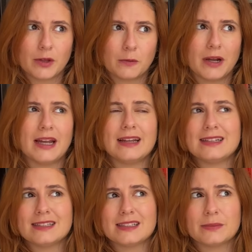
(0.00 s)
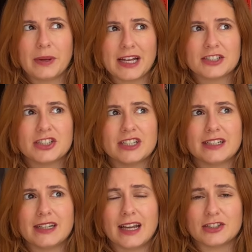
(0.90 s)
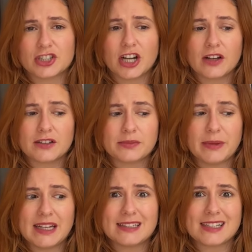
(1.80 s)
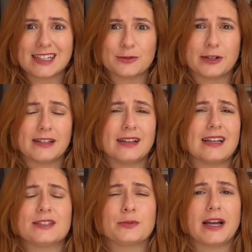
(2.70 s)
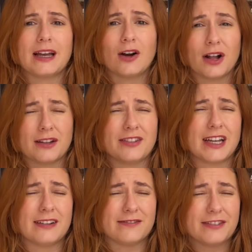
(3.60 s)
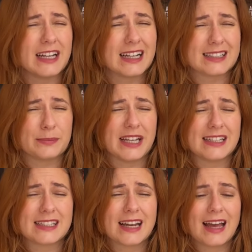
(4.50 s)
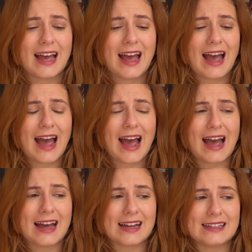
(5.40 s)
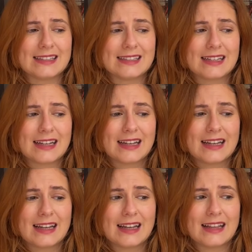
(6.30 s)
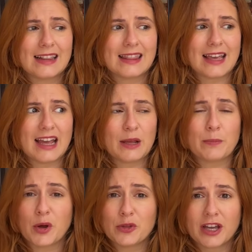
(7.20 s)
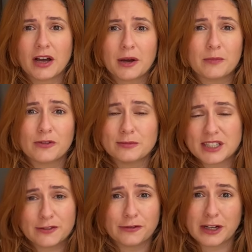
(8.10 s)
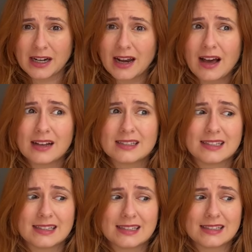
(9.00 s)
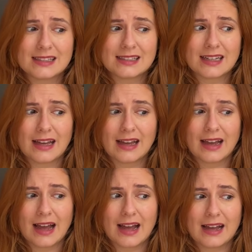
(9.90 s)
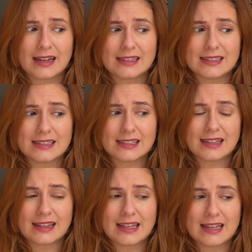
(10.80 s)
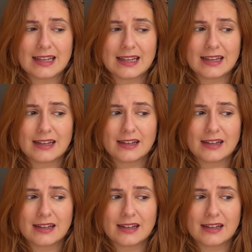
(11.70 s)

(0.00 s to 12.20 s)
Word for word: where Sebastian and Charles meet, as well as where Oliver and Felix meet. And they both come from different classes, and the